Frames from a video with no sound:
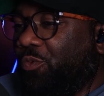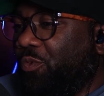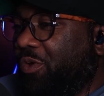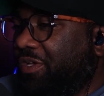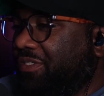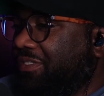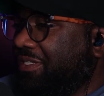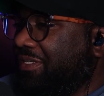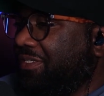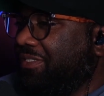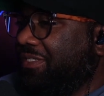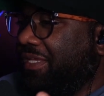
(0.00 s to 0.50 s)

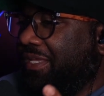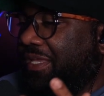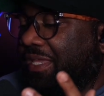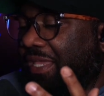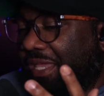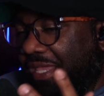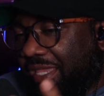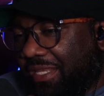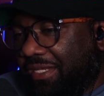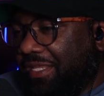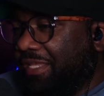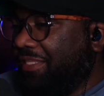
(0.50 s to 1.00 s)
Wilson say
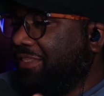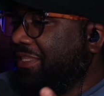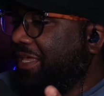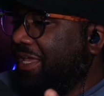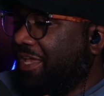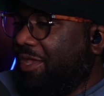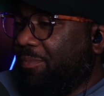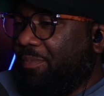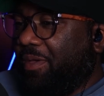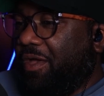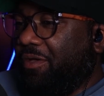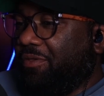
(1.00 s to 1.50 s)

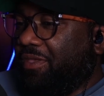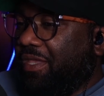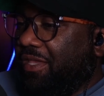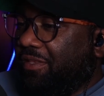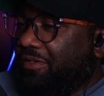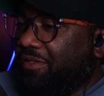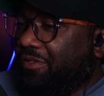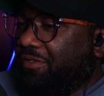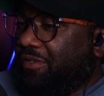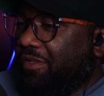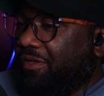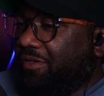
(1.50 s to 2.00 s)
anything about
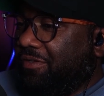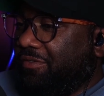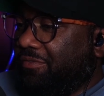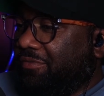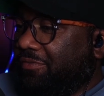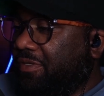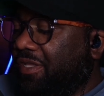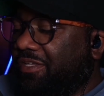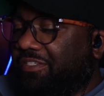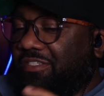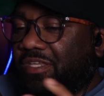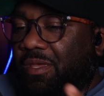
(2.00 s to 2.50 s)
Caitlin
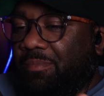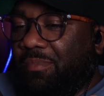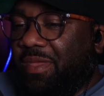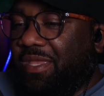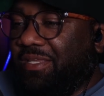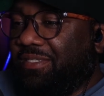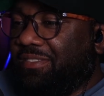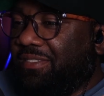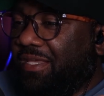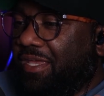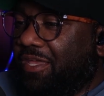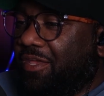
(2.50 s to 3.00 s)
Clark. Now, some may
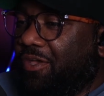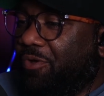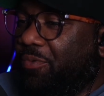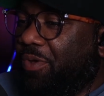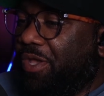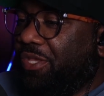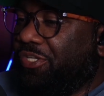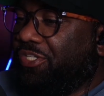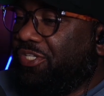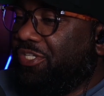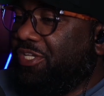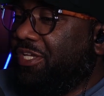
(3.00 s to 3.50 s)
say, oh,
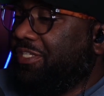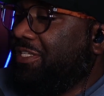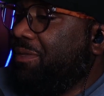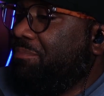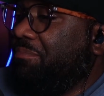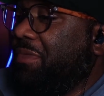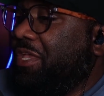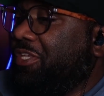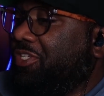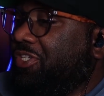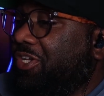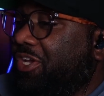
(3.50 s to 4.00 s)
well, she doesn't
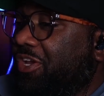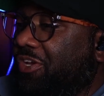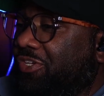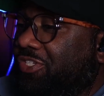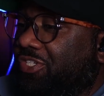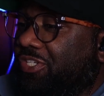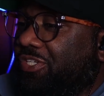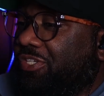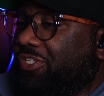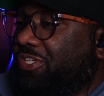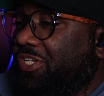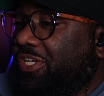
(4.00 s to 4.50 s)
mention her.
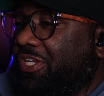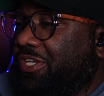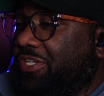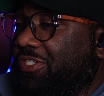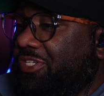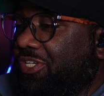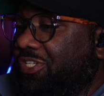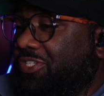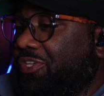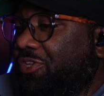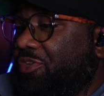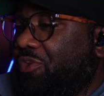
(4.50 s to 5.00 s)

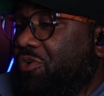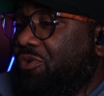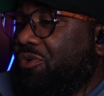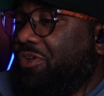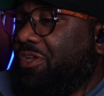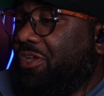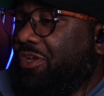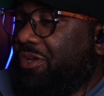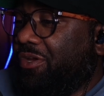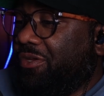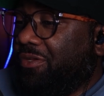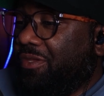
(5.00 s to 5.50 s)
She's
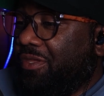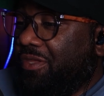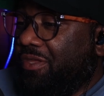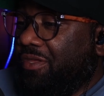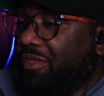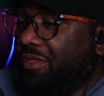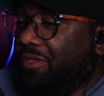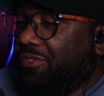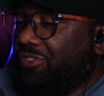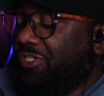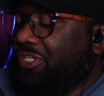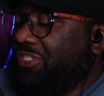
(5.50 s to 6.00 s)
ignoring her.
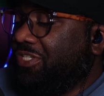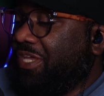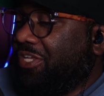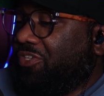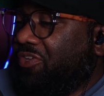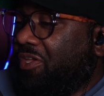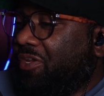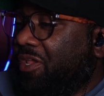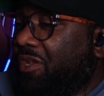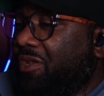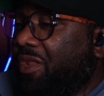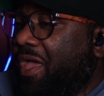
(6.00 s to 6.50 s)
She's not
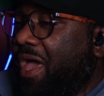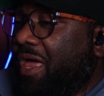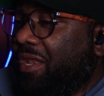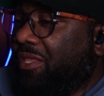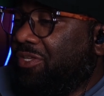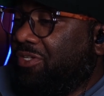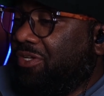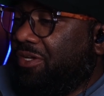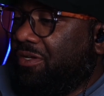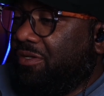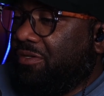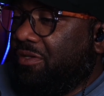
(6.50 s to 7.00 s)
trying to
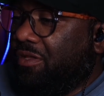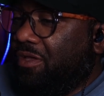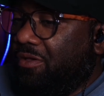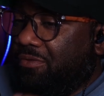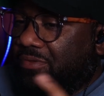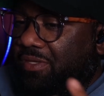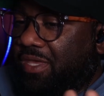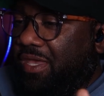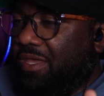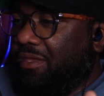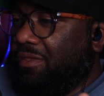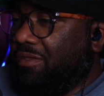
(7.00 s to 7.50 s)
acknowledge her.
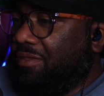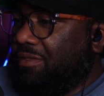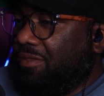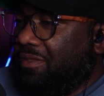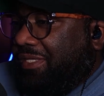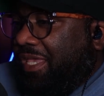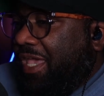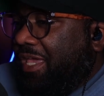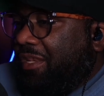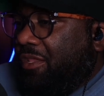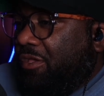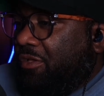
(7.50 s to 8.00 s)
Okay.
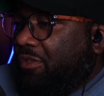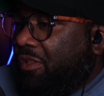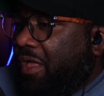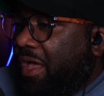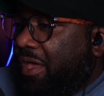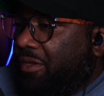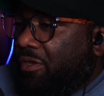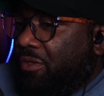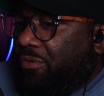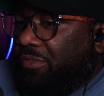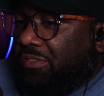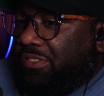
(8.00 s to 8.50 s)
Caitlin
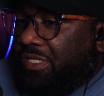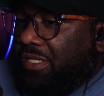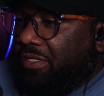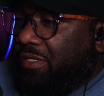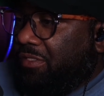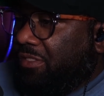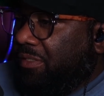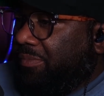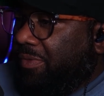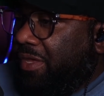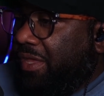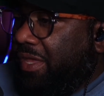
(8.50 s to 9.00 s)
Clark don't say
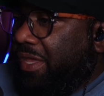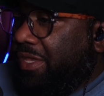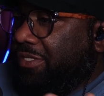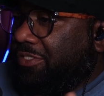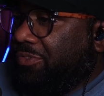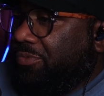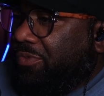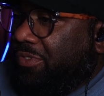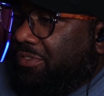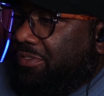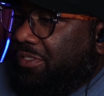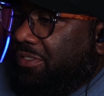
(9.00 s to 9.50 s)
nothing about A'ja
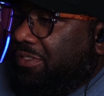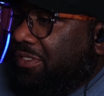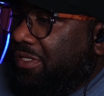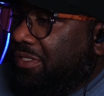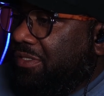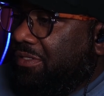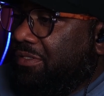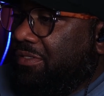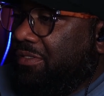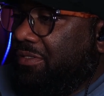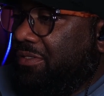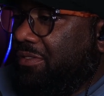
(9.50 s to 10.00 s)
Wilson
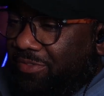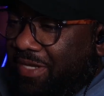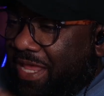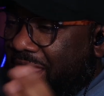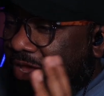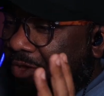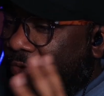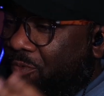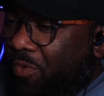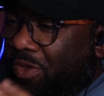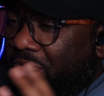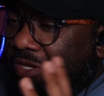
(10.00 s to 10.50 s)
neither.
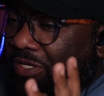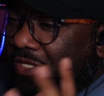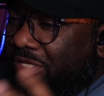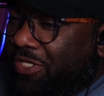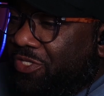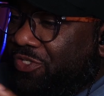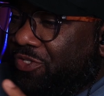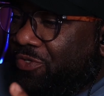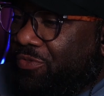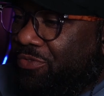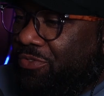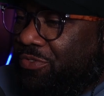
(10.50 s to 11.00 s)
Now, one of
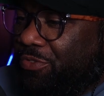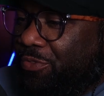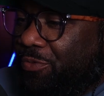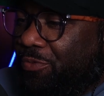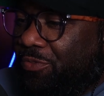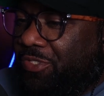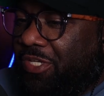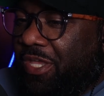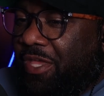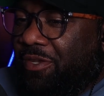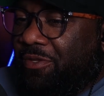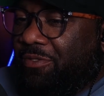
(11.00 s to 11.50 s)
these
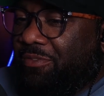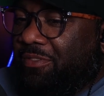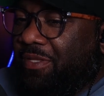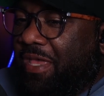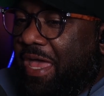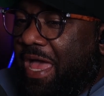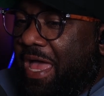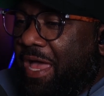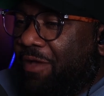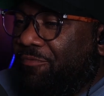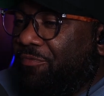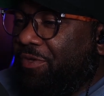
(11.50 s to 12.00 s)
YouTube channels,
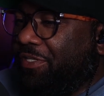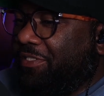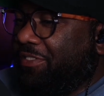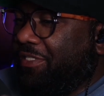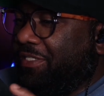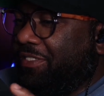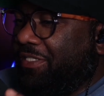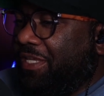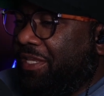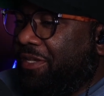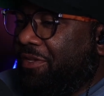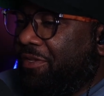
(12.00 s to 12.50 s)
I recently
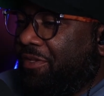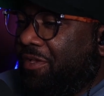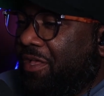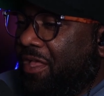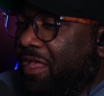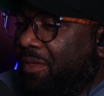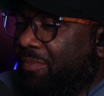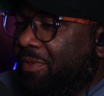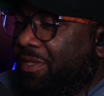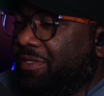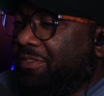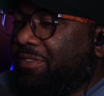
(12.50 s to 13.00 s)
said in the
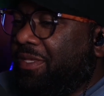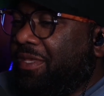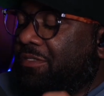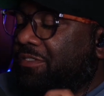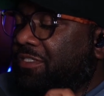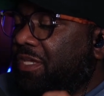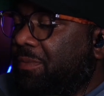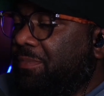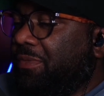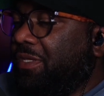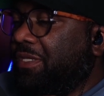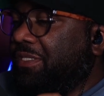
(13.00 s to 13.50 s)
comments,
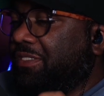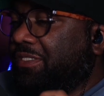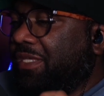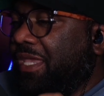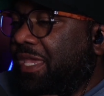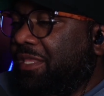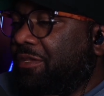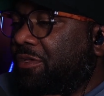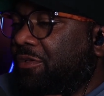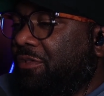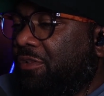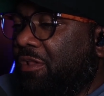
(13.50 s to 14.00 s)
some of these
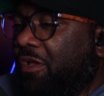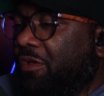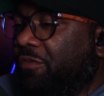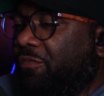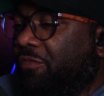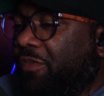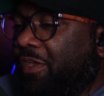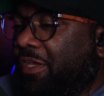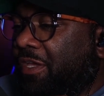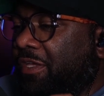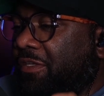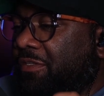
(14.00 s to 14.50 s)
Caitlin Clark
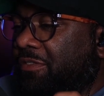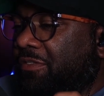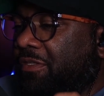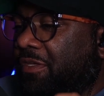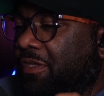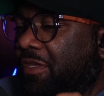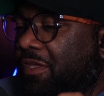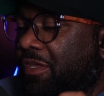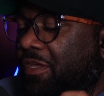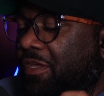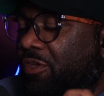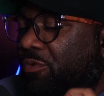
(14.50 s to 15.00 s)
fans
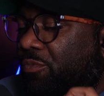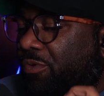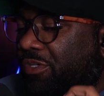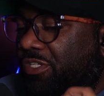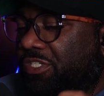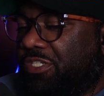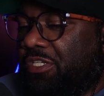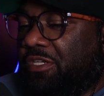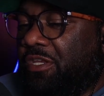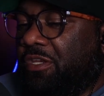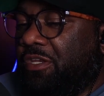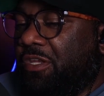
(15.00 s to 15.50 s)
would
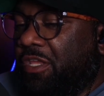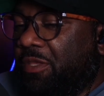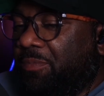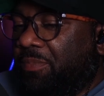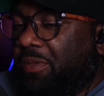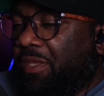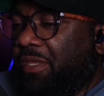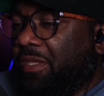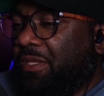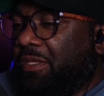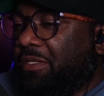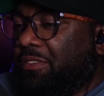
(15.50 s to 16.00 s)
shit in their
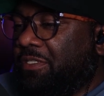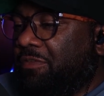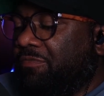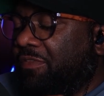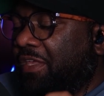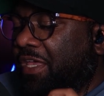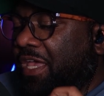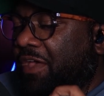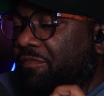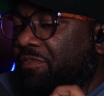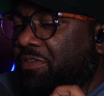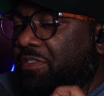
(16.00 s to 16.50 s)
pants if
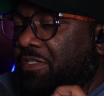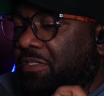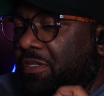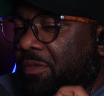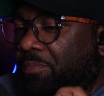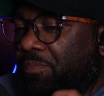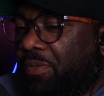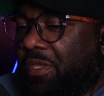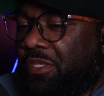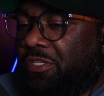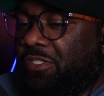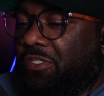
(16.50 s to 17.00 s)
they ever seen a
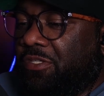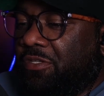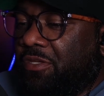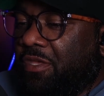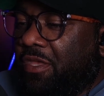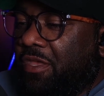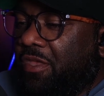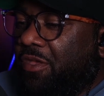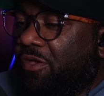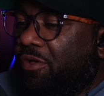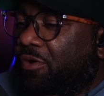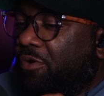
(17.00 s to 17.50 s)
picture
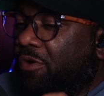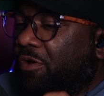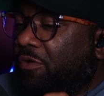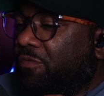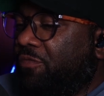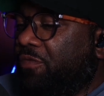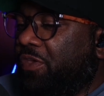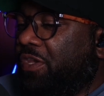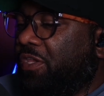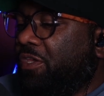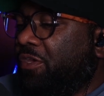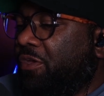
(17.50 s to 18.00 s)
or a
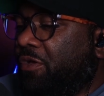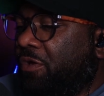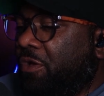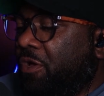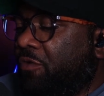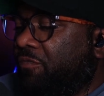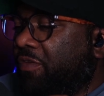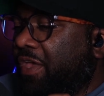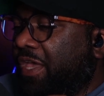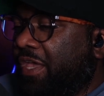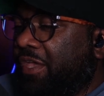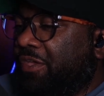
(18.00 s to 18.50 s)
video
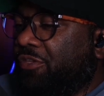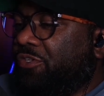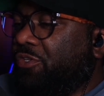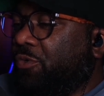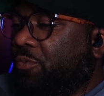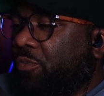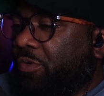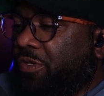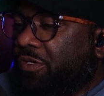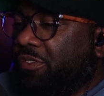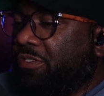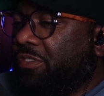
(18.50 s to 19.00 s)
of A'ja
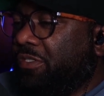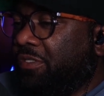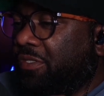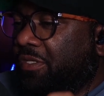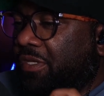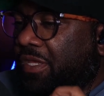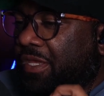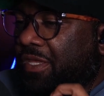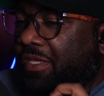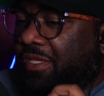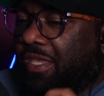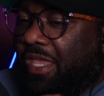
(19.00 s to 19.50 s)
Wilson
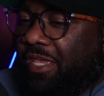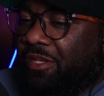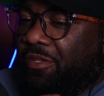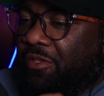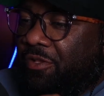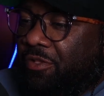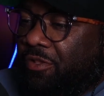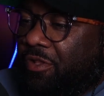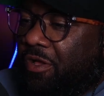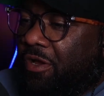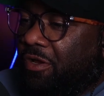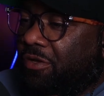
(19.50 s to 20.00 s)
and Caitlin
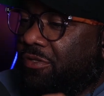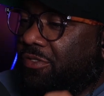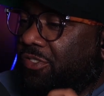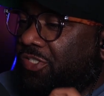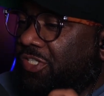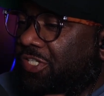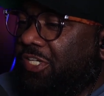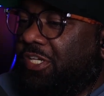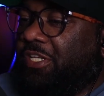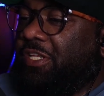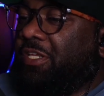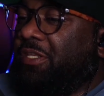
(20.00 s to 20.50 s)
Clark
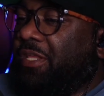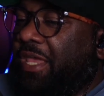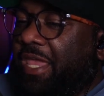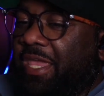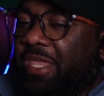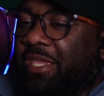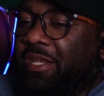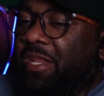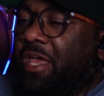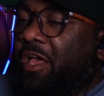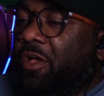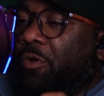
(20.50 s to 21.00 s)
chilling,
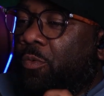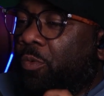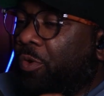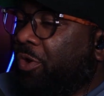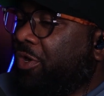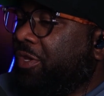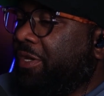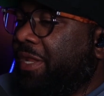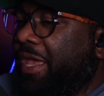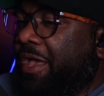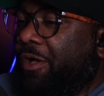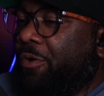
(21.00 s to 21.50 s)
hanging out,
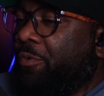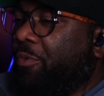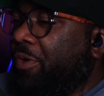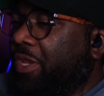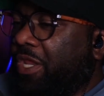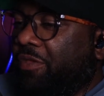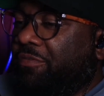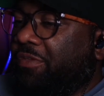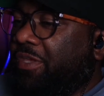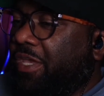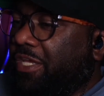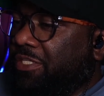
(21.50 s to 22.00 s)
working out,
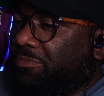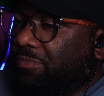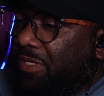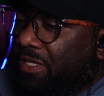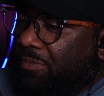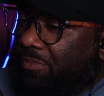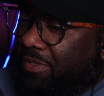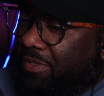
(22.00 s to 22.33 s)
whatever the case may